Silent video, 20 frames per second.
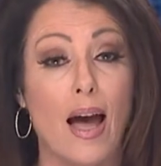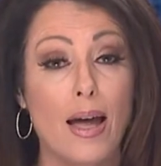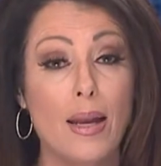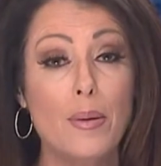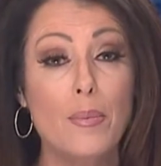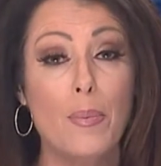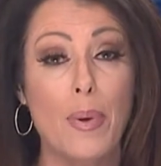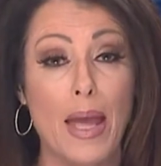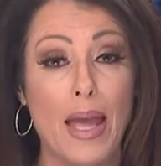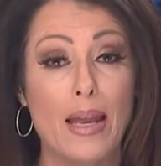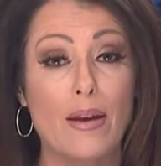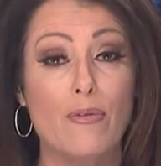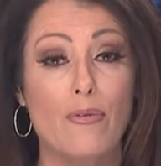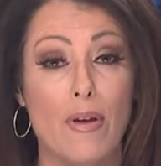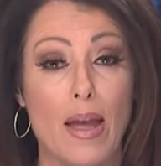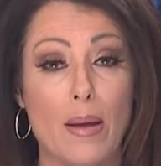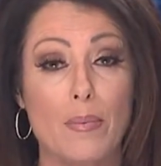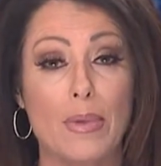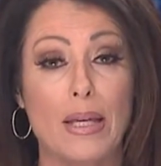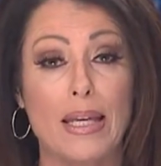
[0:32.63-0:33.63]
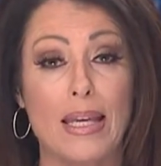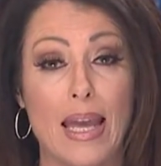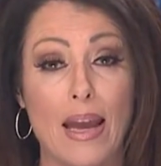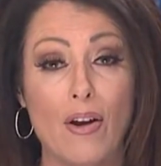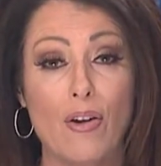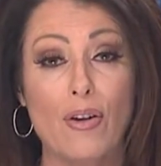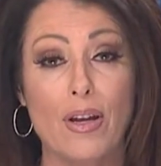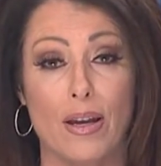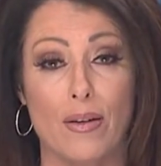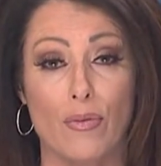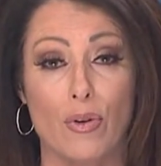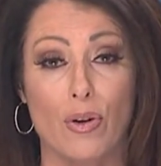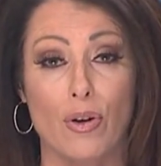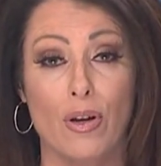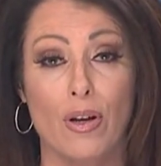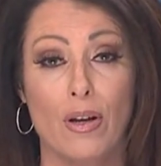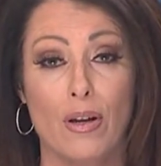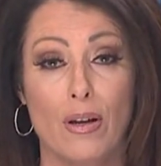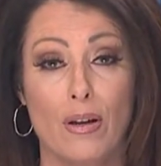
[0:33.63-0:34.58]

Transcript: unpaid family caregiver